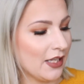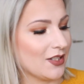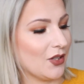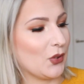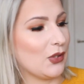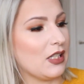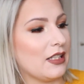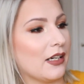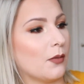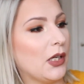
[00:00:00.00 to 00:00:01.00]
So this
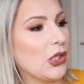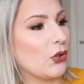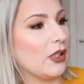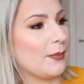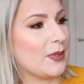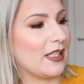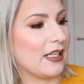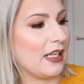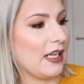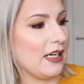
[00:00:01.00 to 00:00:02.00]
is their Butter
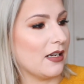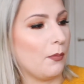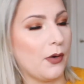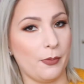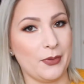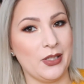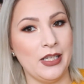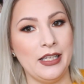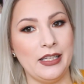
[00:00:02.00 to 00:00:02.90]
Lipstick in Pops.